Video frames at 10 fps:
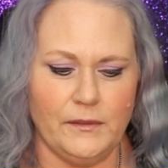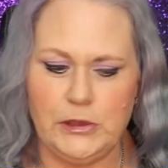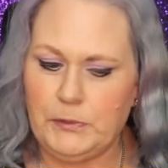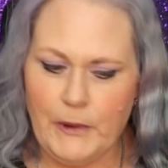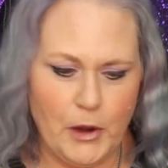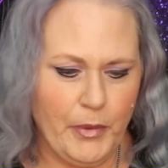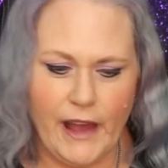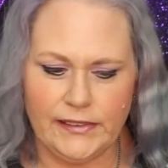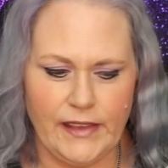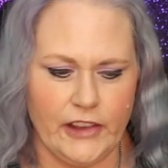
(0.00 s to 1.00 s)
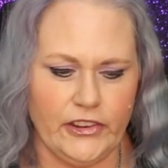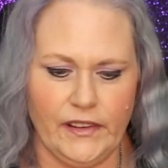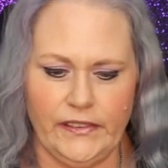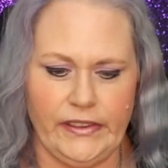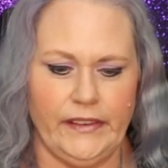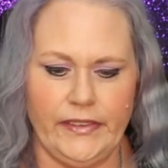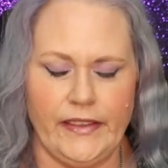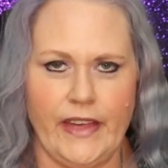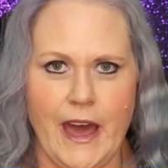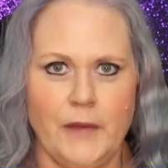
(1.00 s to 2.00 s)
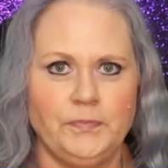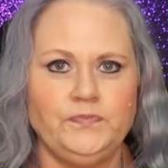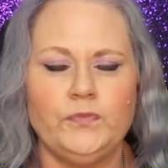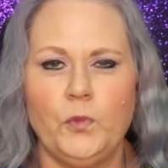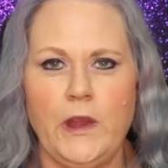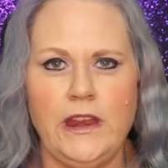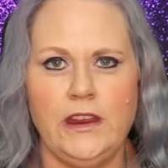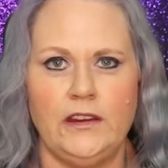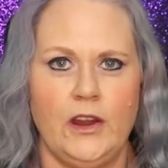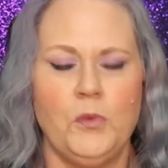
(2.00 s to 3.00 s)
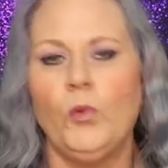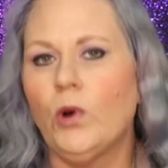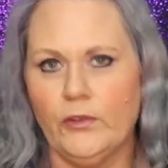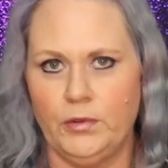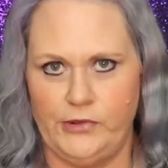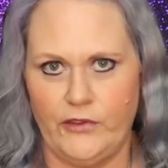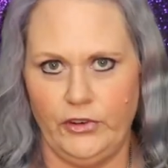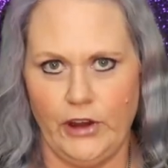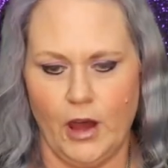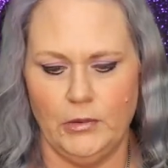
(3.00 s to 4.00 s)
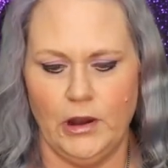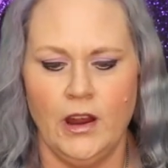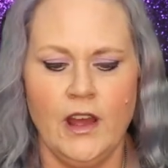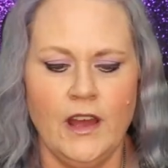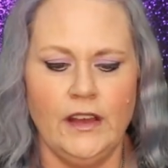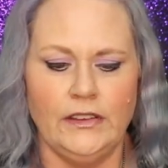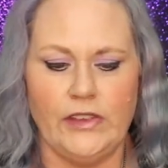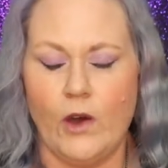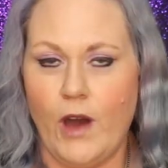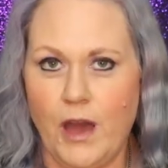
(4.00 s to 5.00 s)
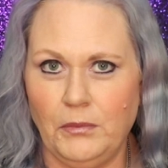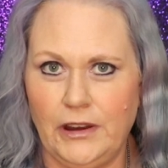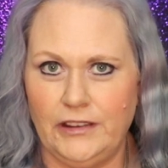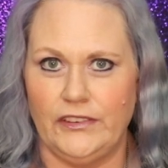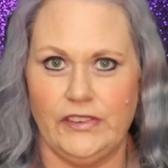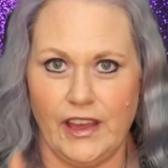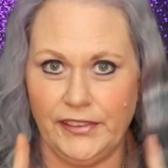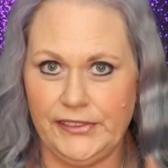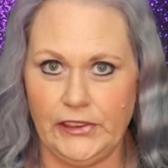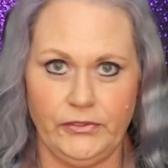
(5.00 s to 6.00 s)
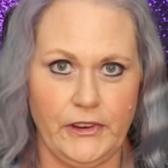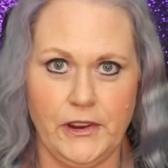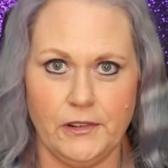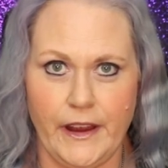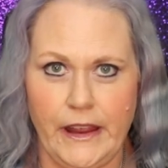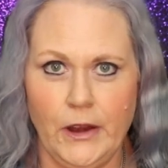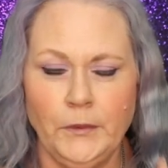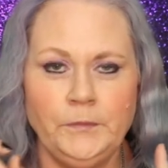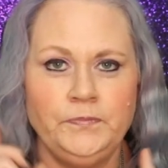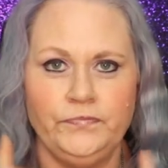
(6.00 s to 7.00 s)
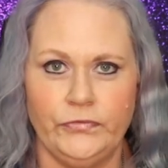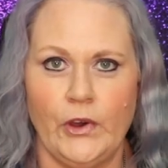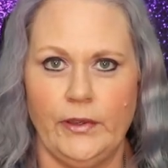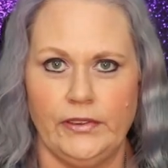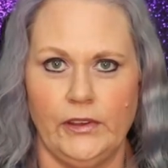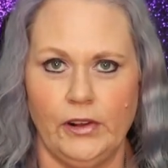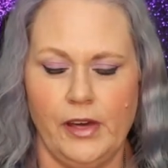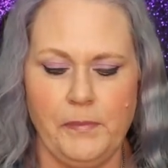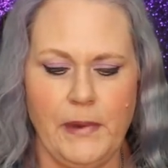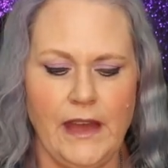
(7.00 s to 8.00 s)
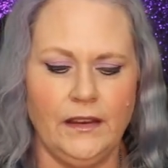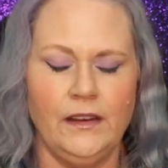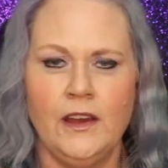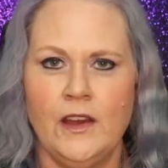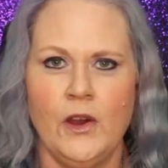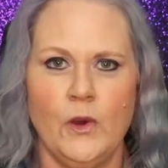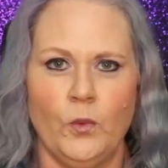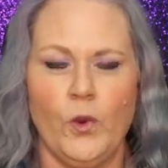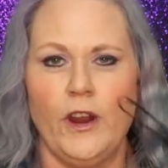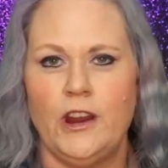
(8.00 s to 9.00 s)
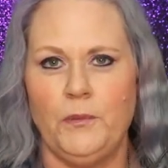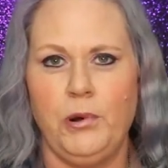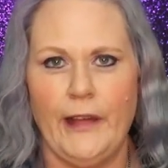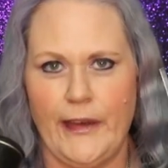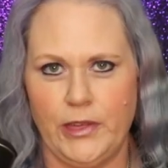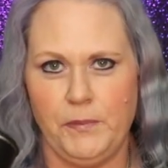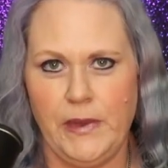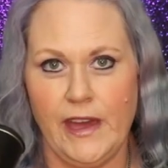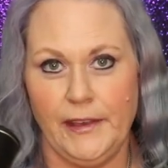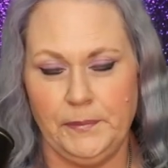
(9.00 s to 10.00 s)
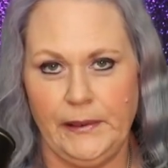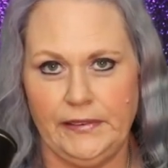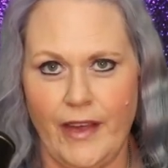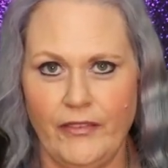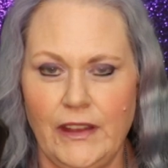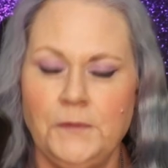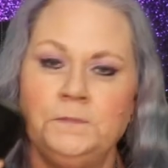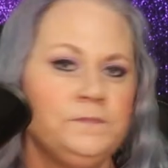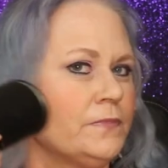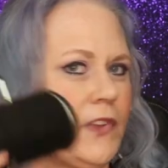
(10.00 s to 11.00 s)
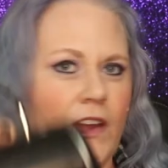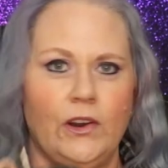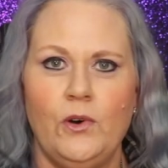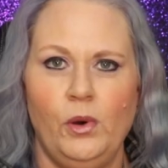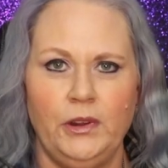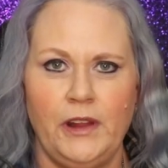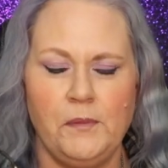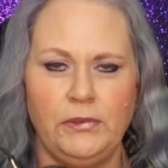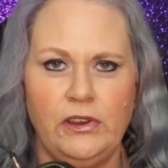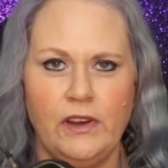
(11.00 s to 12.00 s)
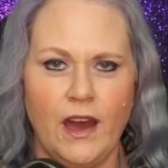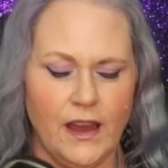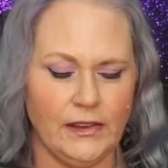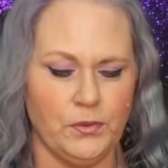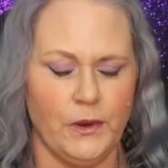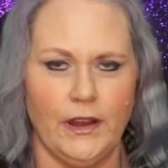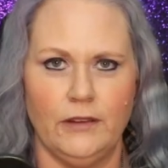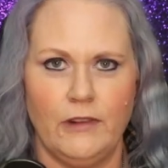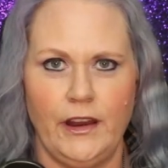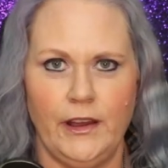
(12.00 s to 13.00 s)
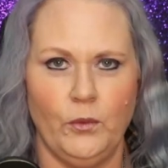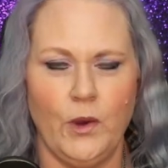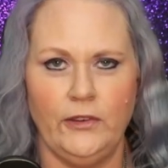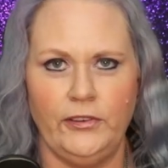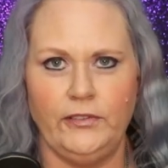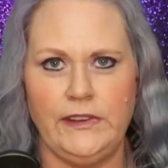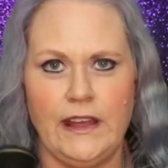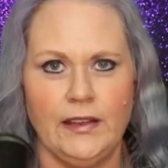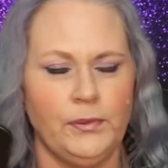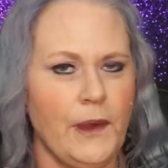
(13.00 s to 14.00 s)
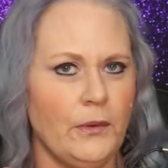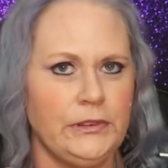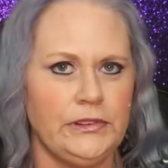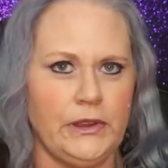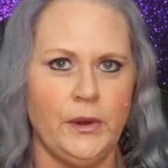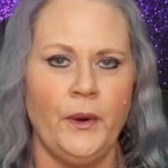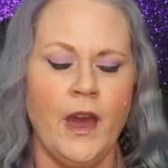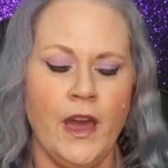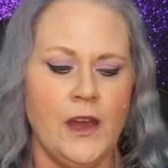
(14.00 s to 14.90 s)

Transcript: Spirit Box sessions, things like that. We need to know more from Jeffrey Dahmer. So I'm going to just cut this video right here, throw this little clip in. We're going to pull out the PSD7, going to hold it up to you guys. We're going to run it 150 as we always do.